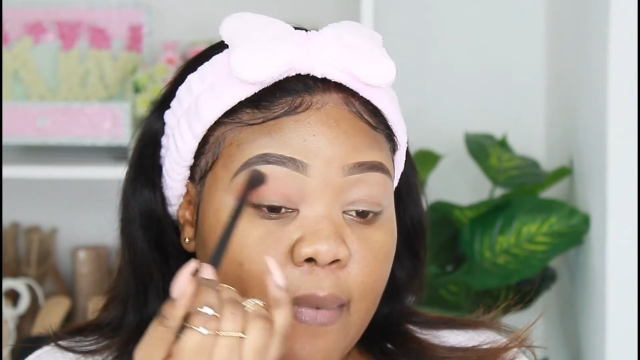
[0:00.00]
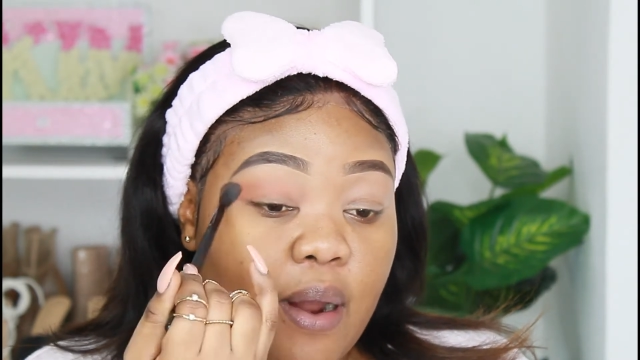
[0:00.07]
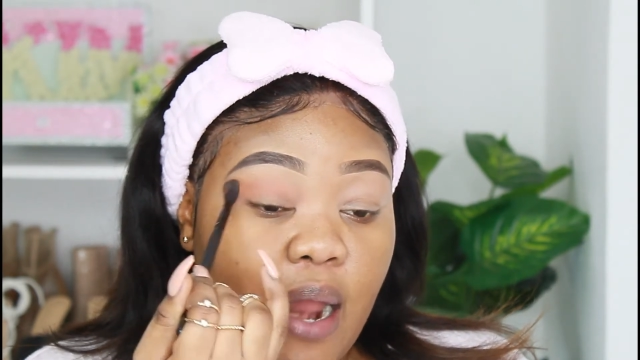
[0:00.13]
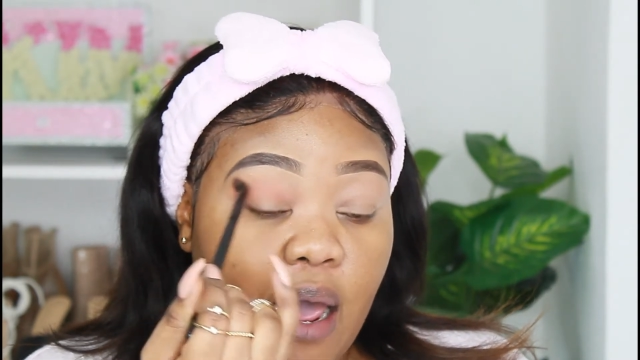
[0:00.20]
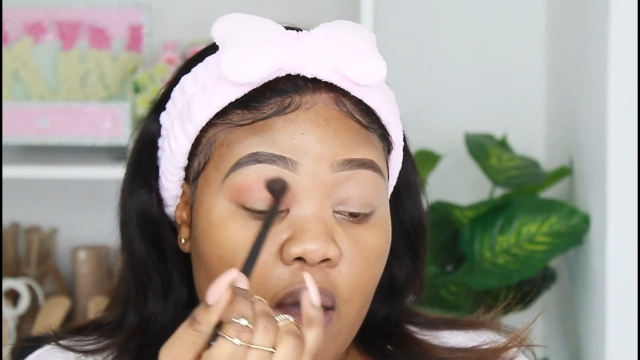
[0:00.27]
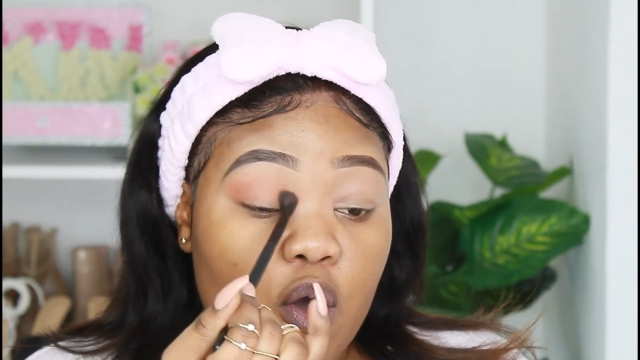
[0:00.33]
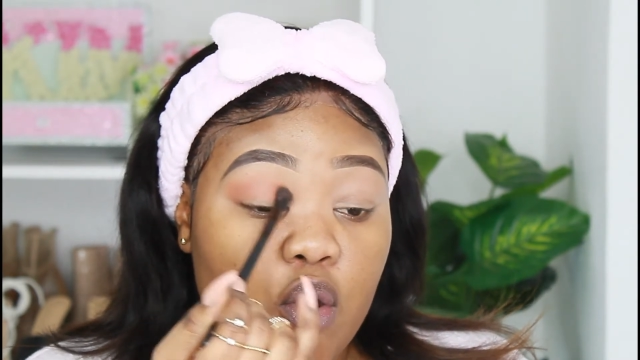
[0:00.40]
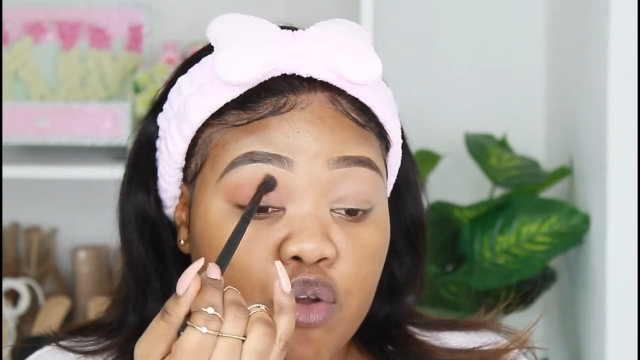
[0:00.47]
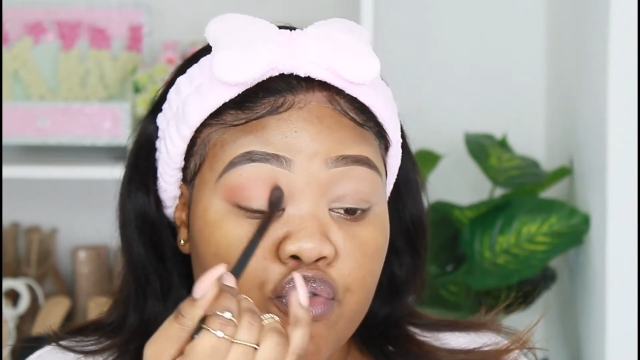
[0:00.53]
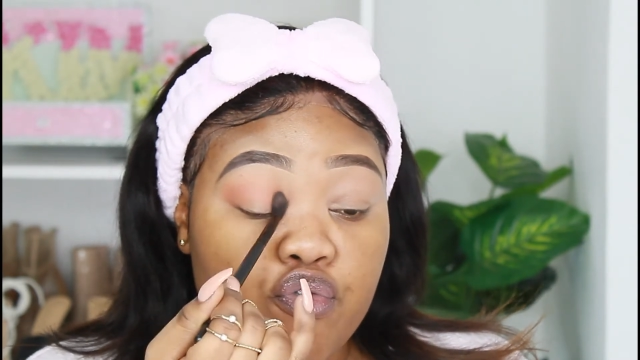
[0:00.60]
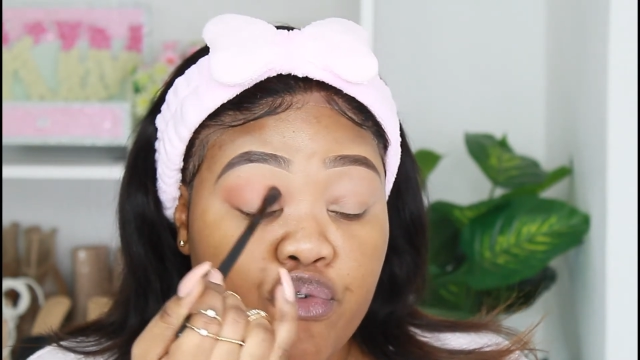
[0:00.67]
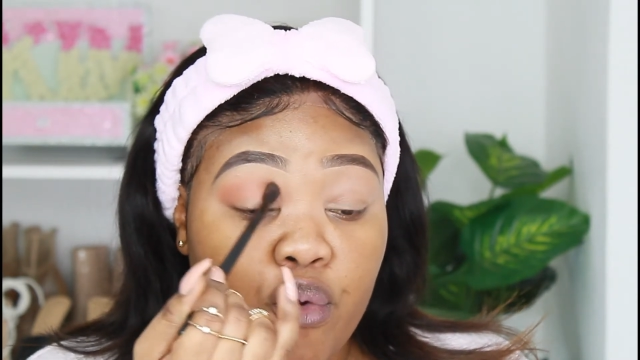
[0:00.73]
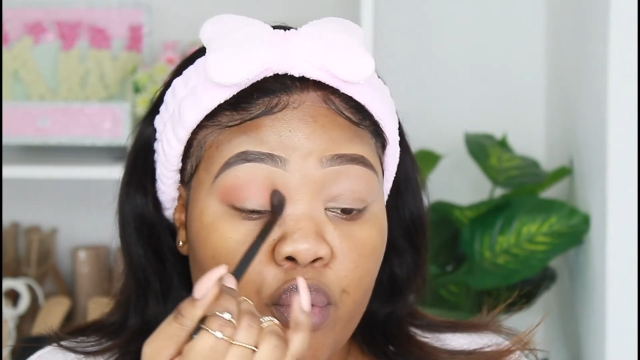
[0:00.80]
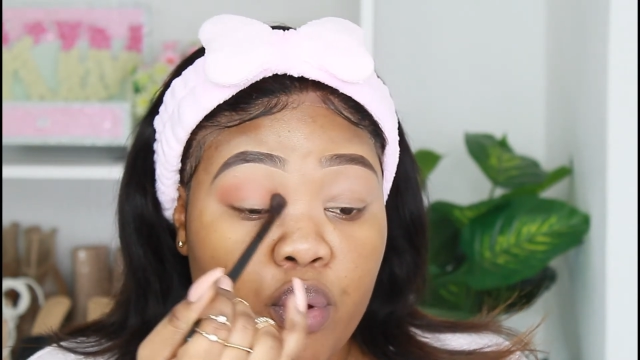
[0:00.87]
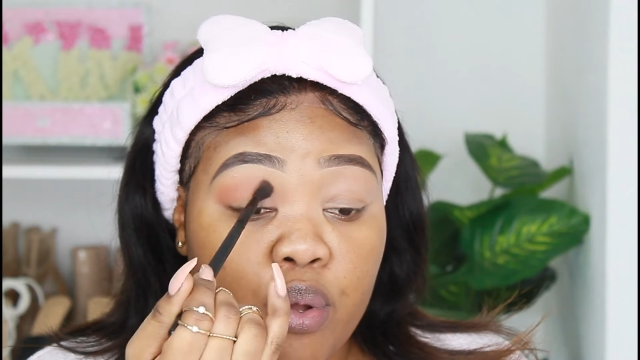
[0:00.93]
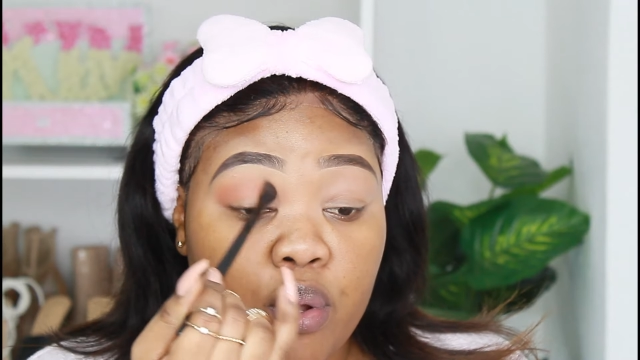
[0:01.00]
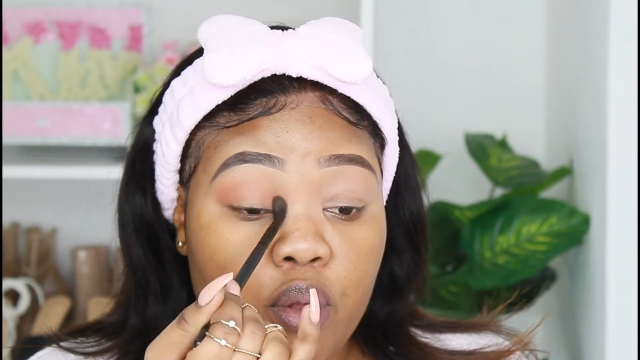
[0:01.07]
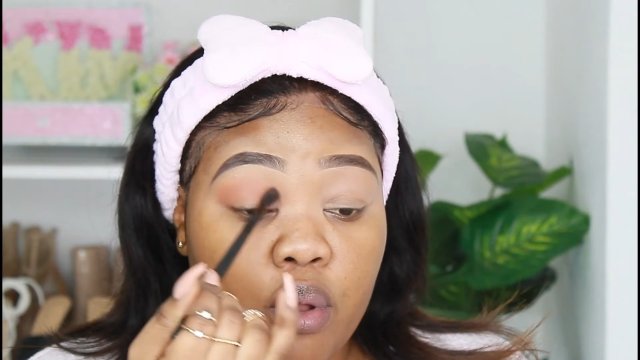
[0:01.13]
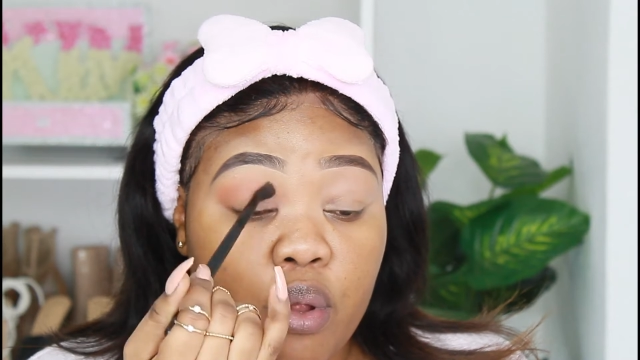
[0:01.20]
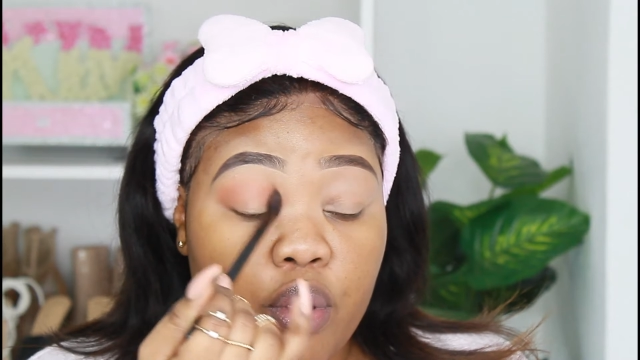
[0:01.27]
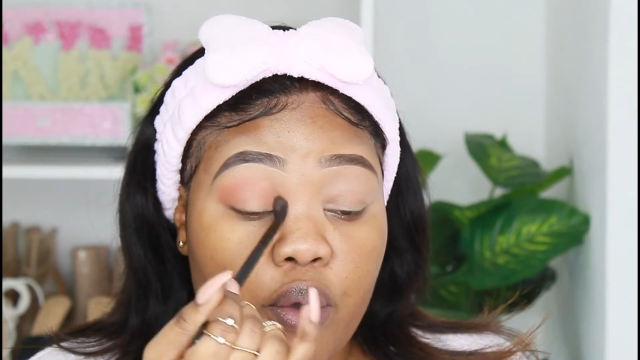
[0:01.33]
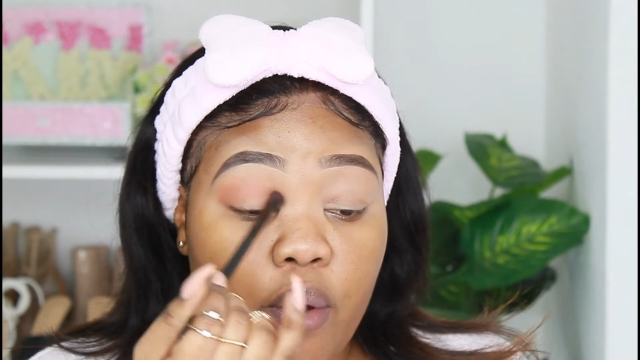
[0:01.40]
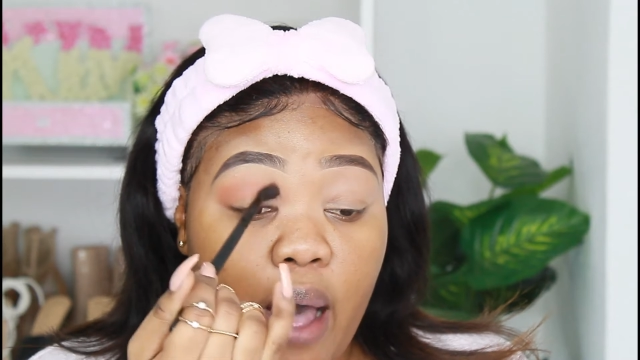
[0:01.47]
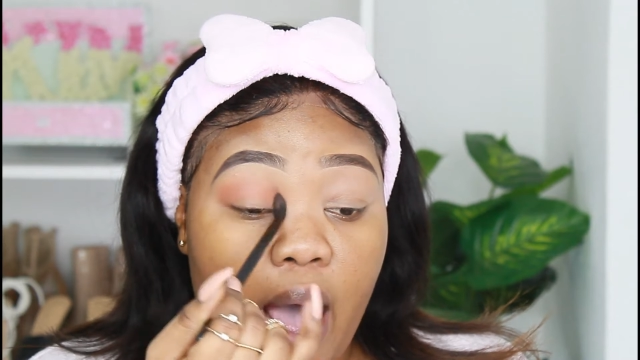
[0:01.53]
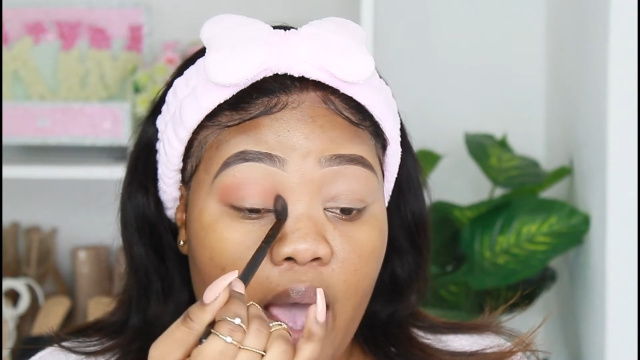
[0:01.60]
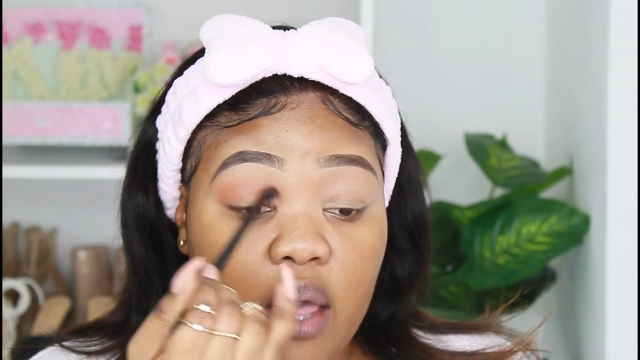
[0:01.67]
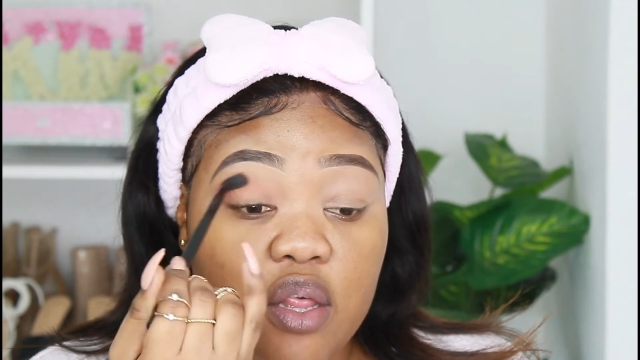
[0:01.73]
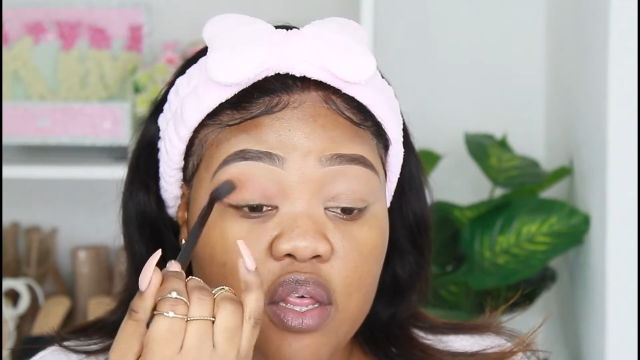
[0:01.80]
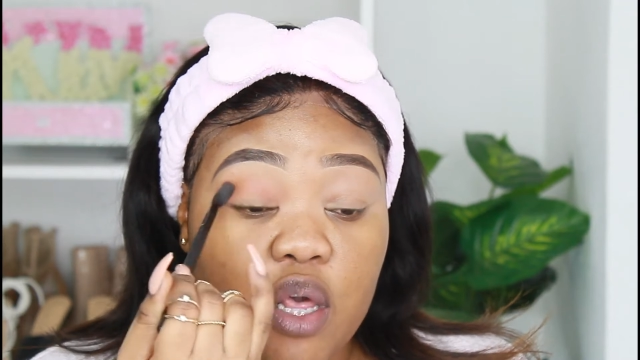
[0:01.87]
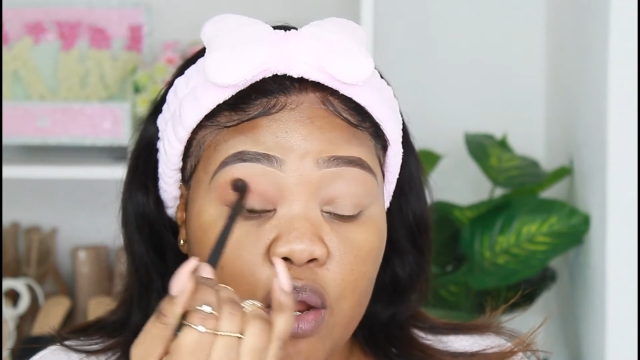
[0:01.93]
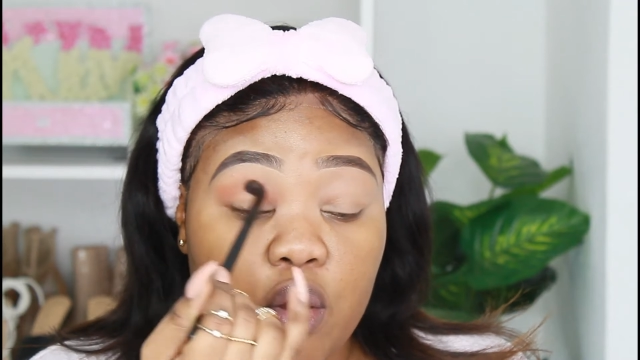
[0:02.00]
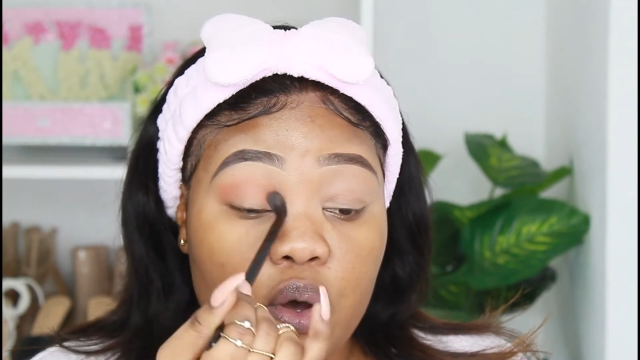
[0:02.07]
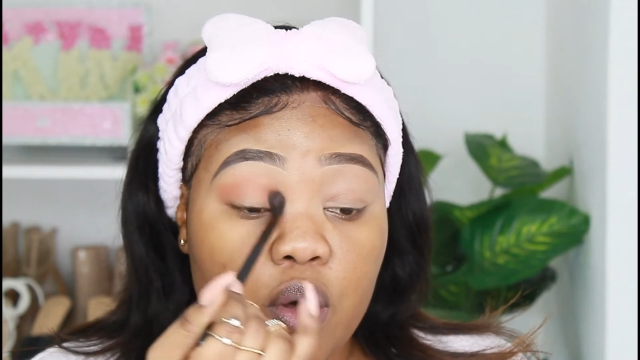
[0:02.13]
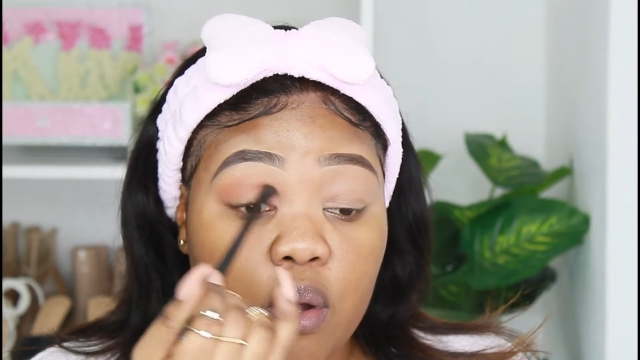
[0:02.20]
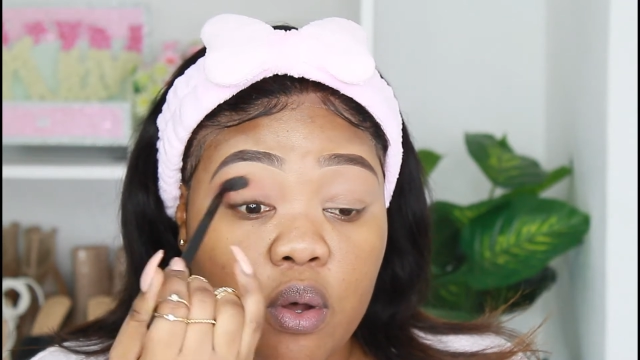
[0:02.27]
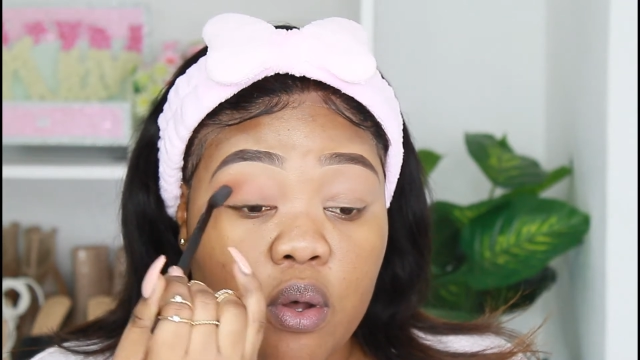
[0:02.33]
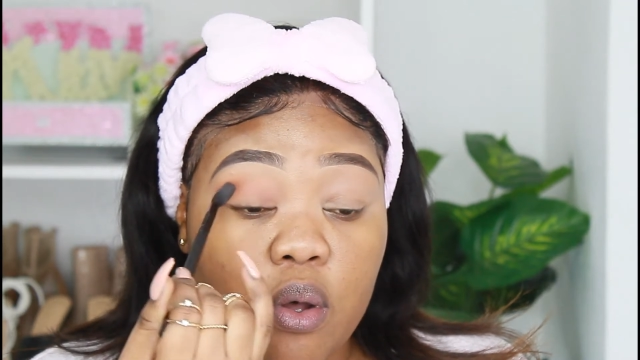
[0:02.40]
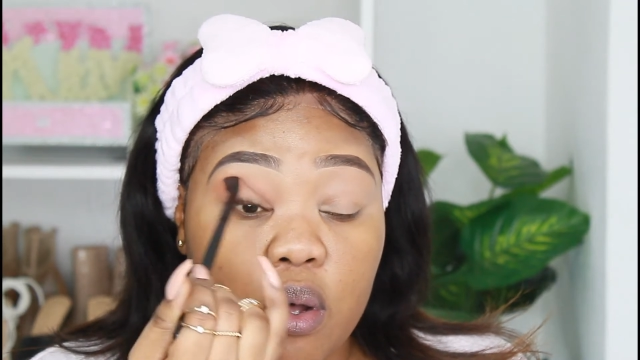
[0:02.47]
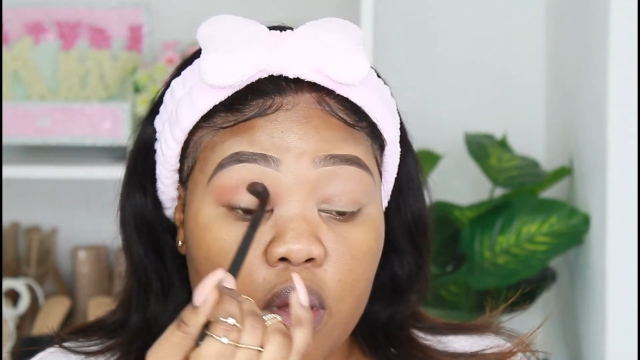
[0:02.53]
like control your eyeshadow